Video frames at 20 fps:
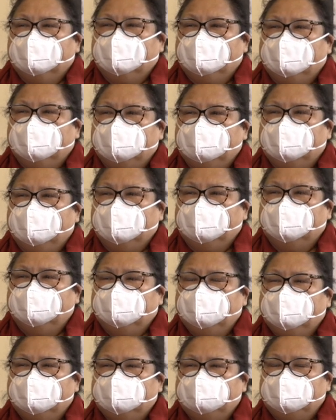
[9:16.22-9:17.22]
And gave
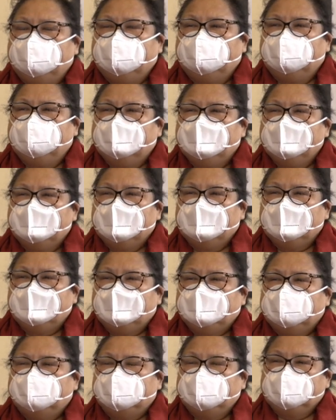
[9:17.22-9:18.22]
it to me.
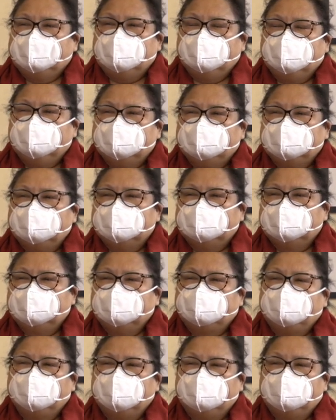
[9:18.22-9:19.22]
She put carrots and
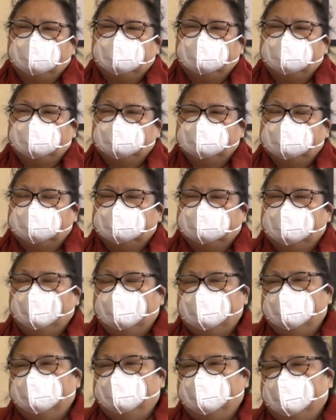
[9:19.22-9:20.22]
celery in there. She said,
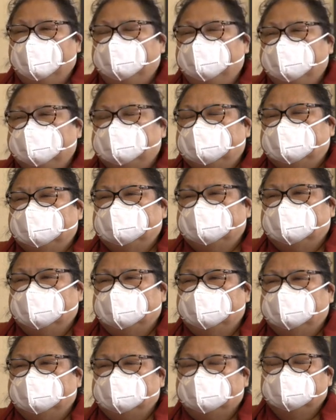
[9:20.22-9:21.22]
I know Mom puts this in
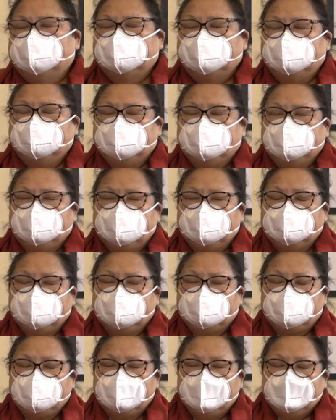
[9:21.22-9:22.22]
there, so she put it in
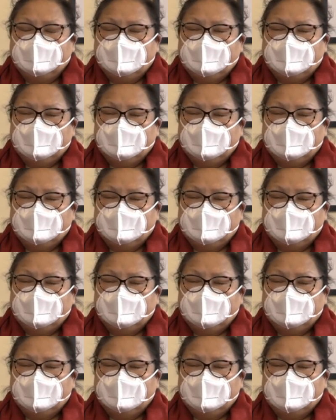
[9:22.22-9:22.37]
there.